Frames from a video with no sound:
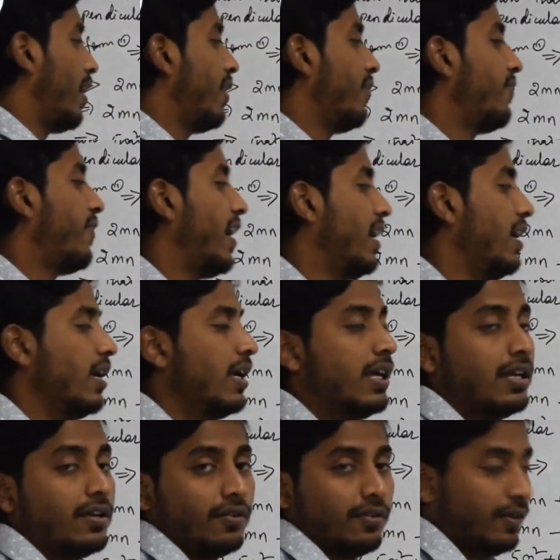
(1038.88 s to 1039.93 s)
and 5.
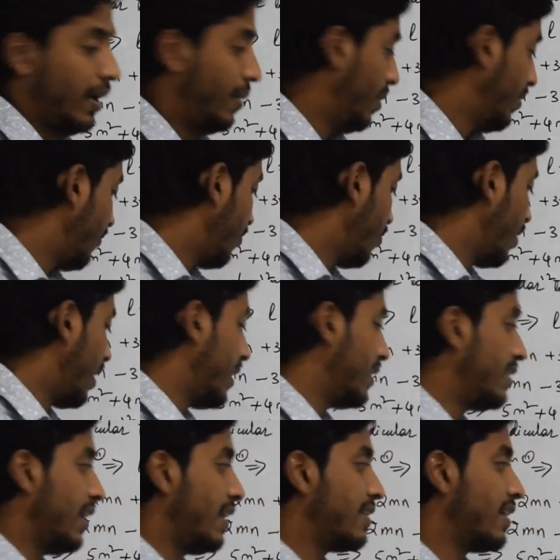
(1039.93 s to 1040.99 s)
I mean 4 and
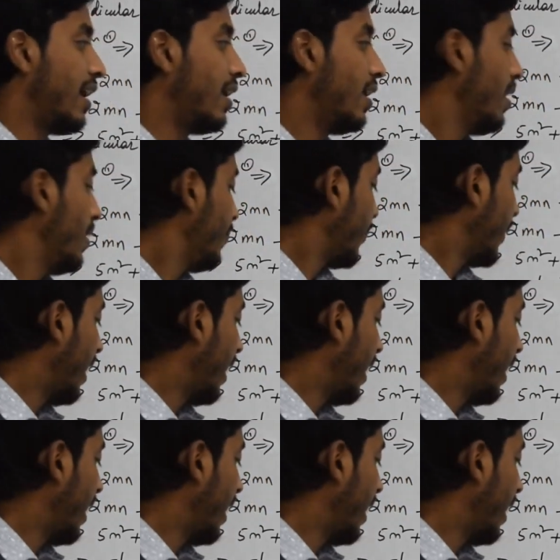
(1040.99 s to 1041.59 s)
6 are